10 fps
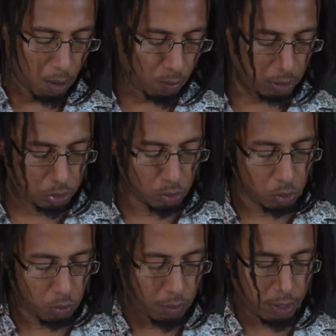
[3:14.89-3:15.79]
Once you
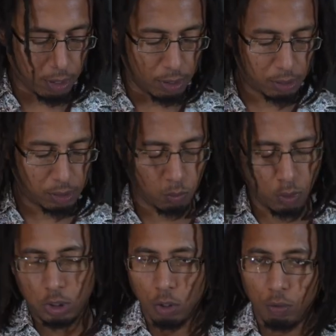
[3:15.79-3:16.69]
do this,
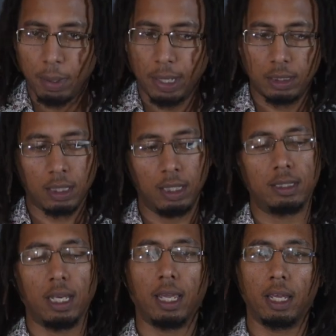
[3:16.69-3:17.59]
once you've basically
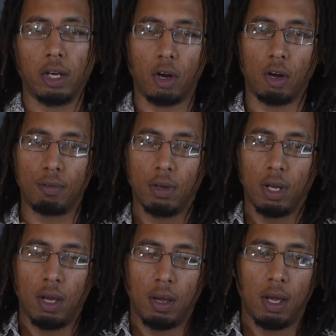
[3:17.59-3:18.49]
taken care of
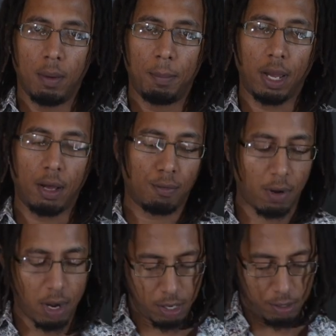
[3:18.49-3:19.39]
pan
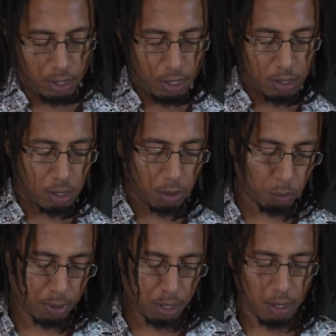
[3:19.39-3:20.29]
frying these a little
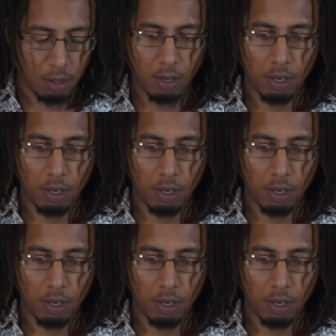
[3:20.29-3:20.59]
bit,